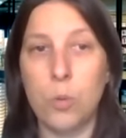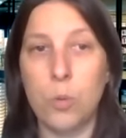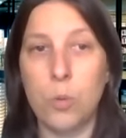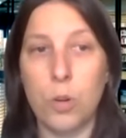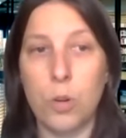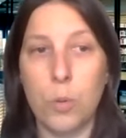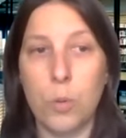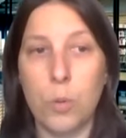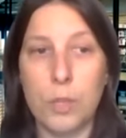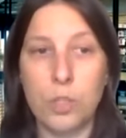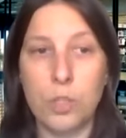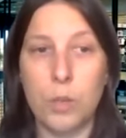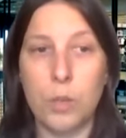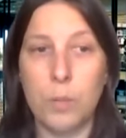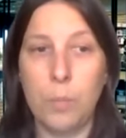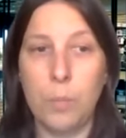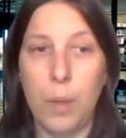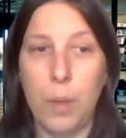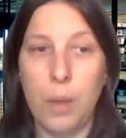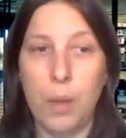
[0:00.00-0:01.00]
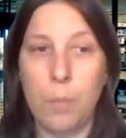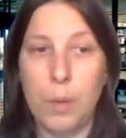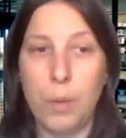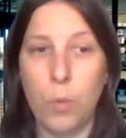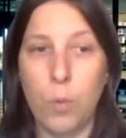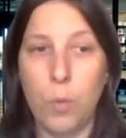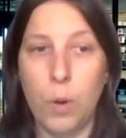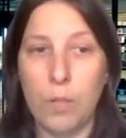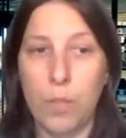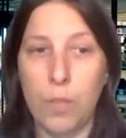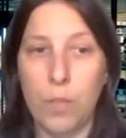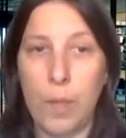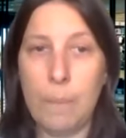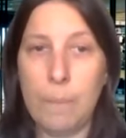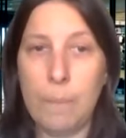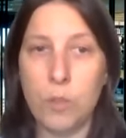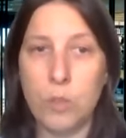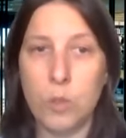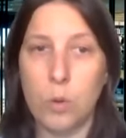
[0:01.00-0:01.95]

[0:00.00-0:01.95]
Your question may be one of them.